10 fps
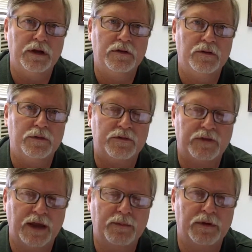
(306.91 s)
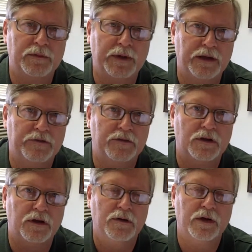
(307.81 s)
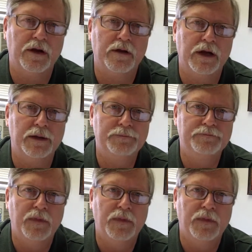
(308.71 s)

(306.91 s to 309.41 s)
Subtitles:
into a stable and secure area.